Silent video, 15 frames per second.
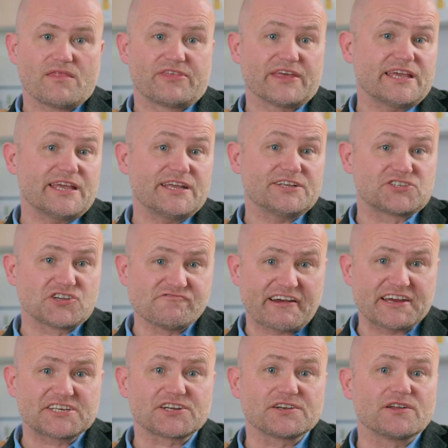The
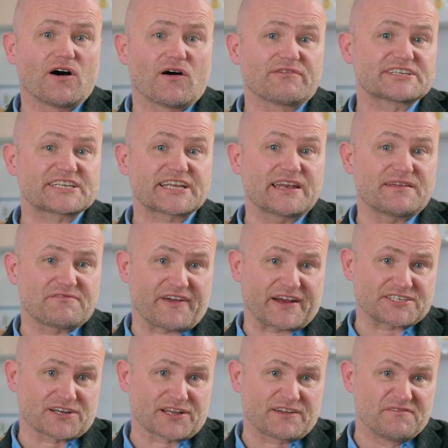duration of a skin
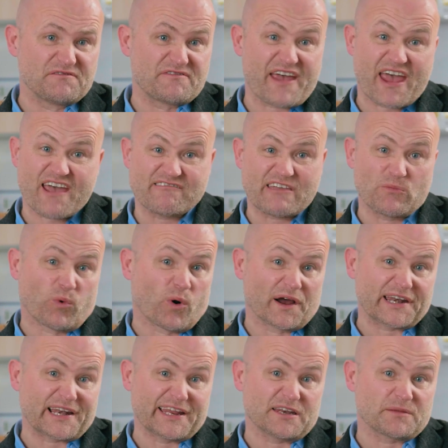infection can vary
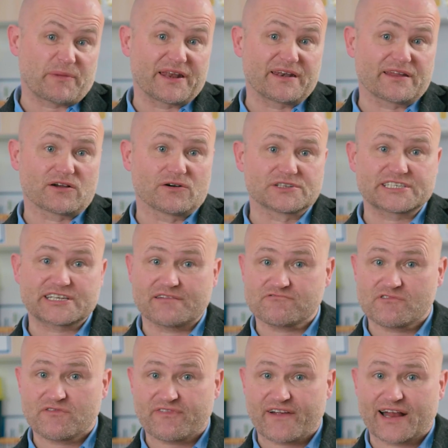widely depending on
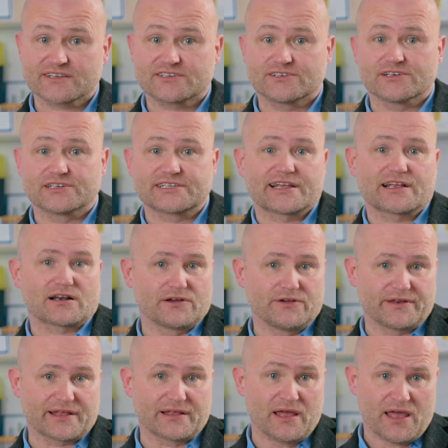several factors,
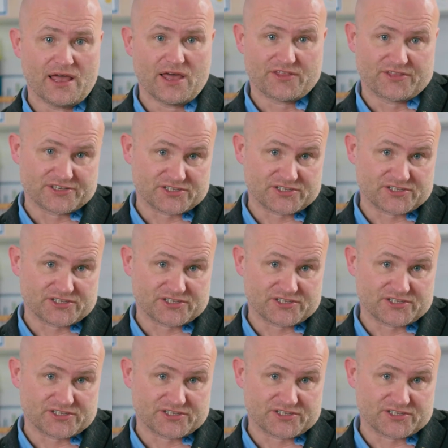including the